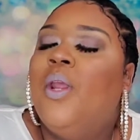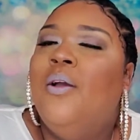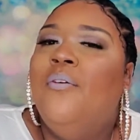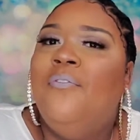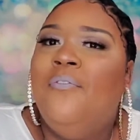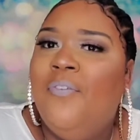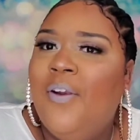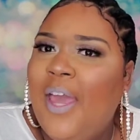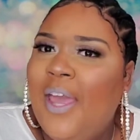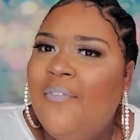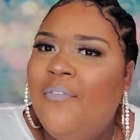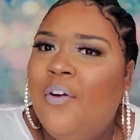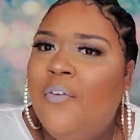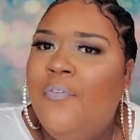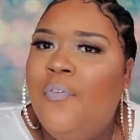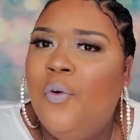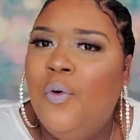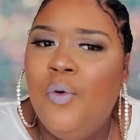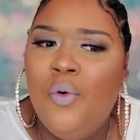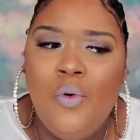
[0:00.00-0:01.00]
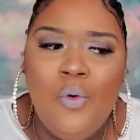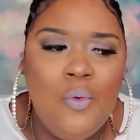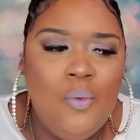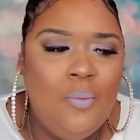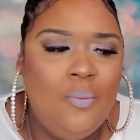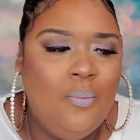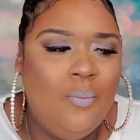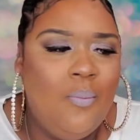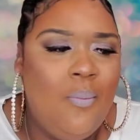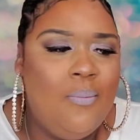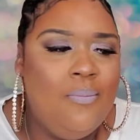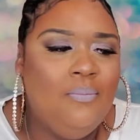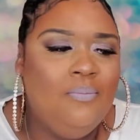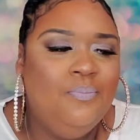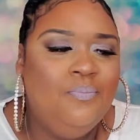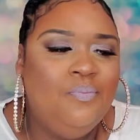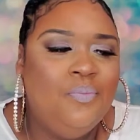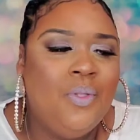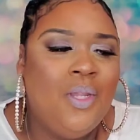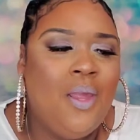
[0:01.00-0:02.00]
flavorful
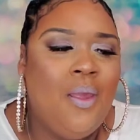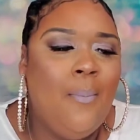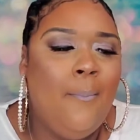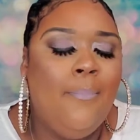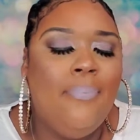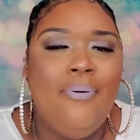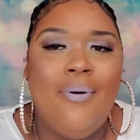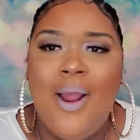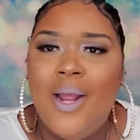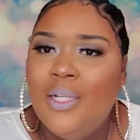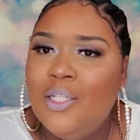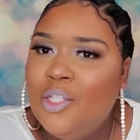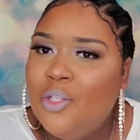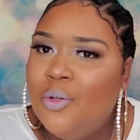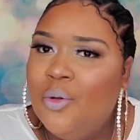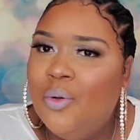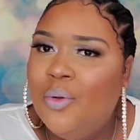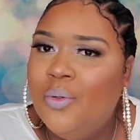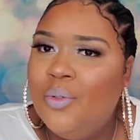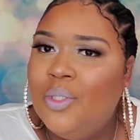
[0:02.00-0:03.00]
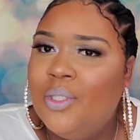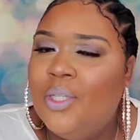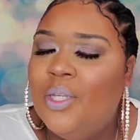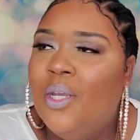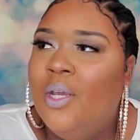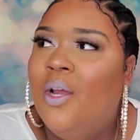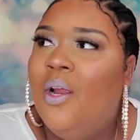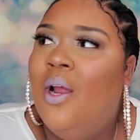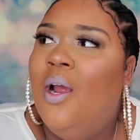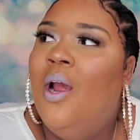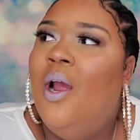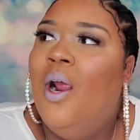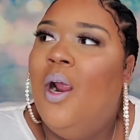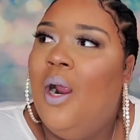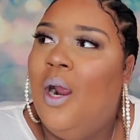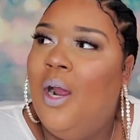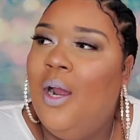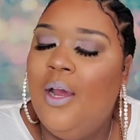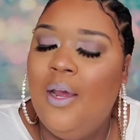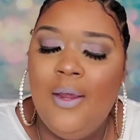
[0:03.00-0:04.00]
pretzels,
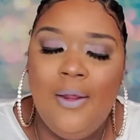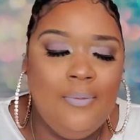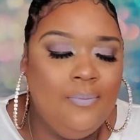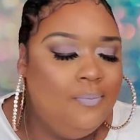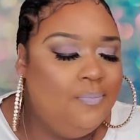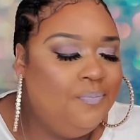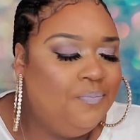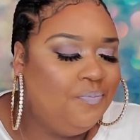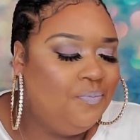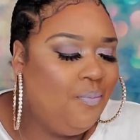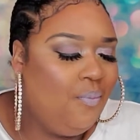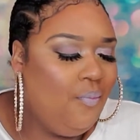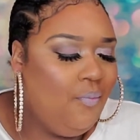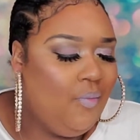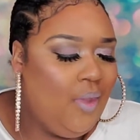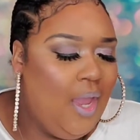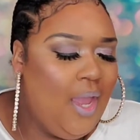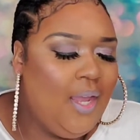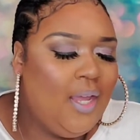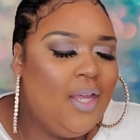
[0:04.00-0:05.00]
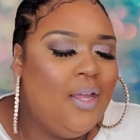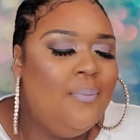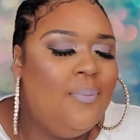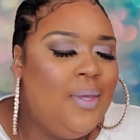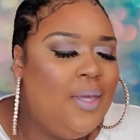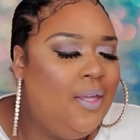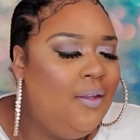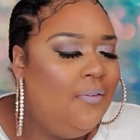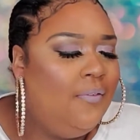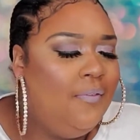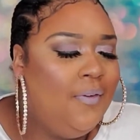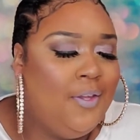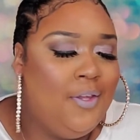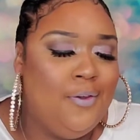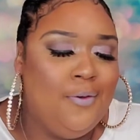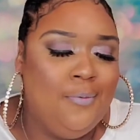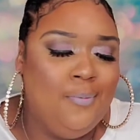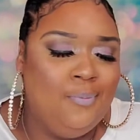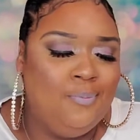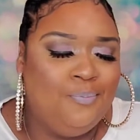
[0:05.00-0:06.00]
it could be good for
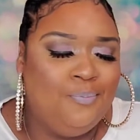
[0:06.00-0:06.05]
you.